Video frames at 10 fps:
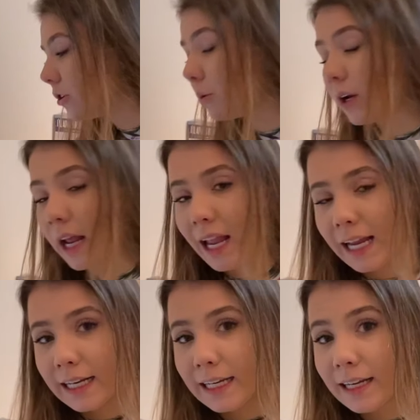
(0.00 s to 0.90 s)
on
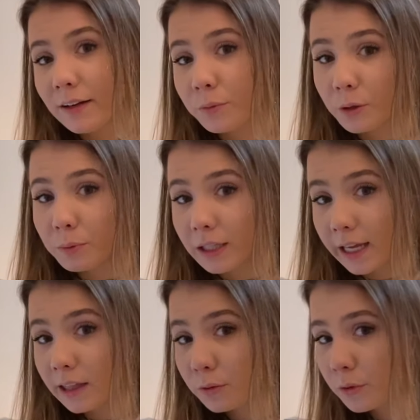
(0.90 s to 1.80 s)
80 and we'll
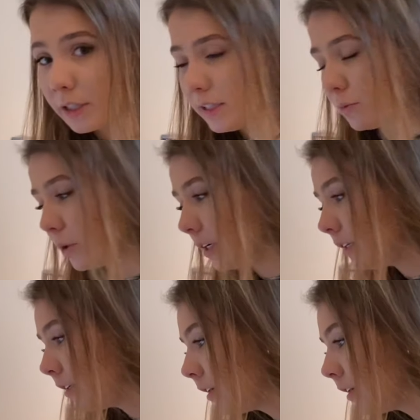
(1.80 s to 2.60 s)
play through this one